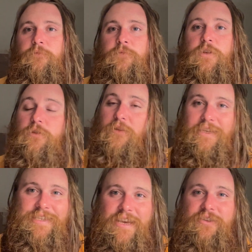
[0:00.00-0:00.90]

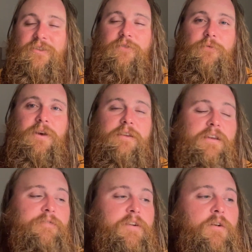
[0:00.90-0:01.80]
utilization of the
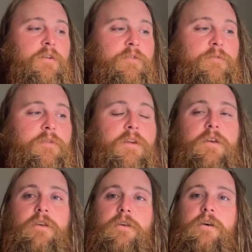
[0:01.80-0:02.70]
wildlife and all
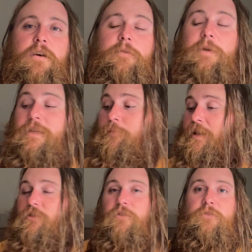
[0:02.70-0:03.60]
the
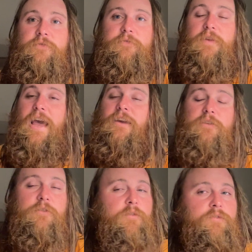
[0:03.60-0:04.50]
expansion of
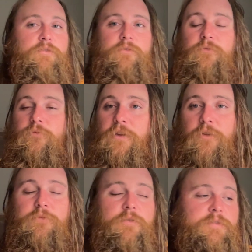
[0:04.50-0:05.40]
agriculture,
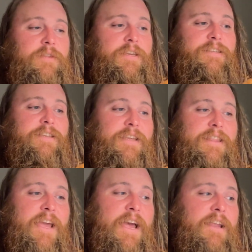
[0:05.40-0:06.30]
railroads, and things like
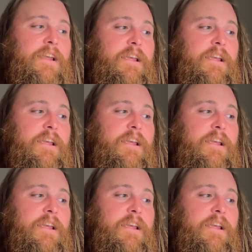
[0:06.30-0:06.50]
that,